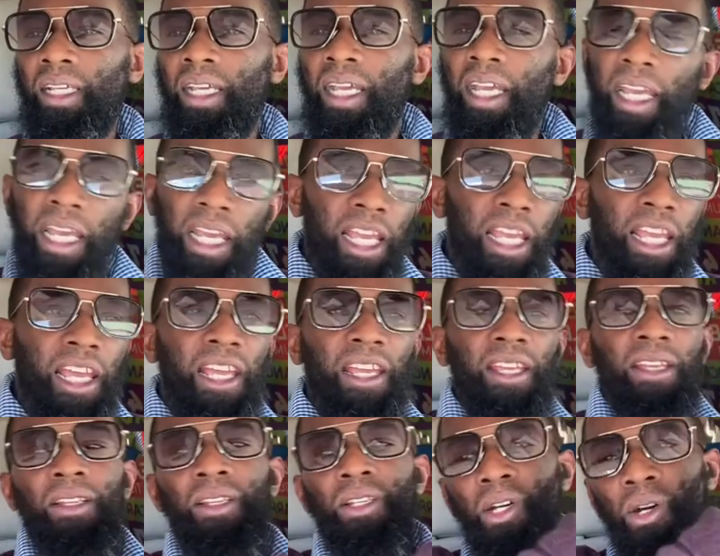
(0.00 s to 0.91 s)
and
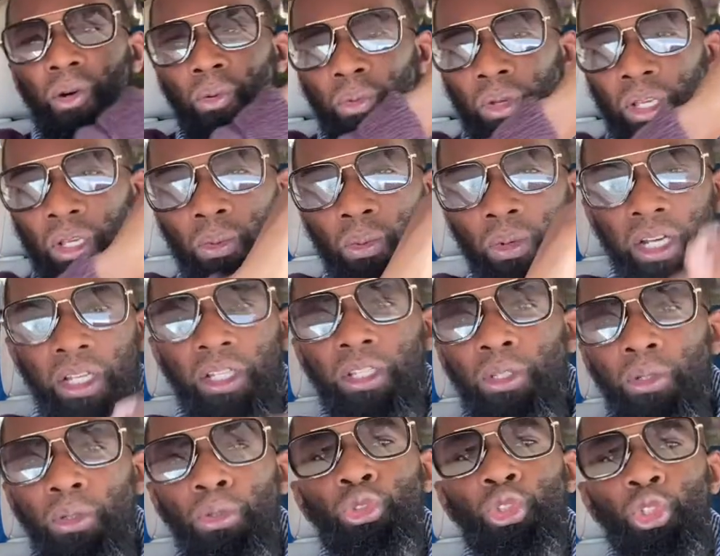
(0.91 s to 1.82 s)
we want
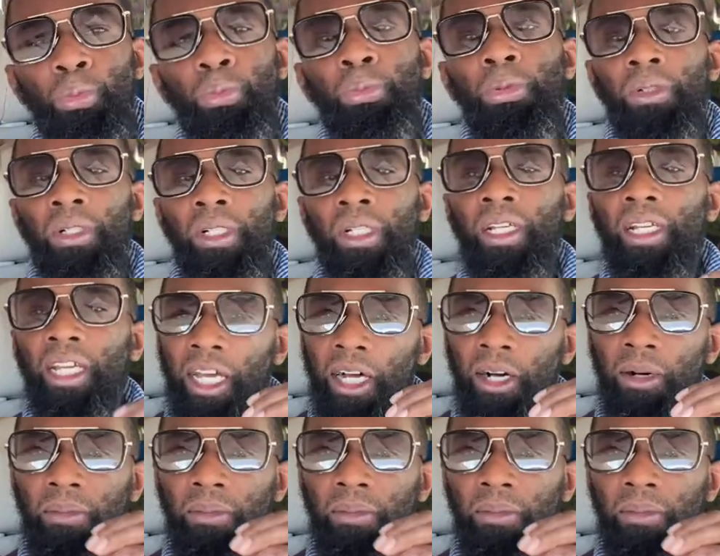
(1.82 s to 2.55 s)
you to help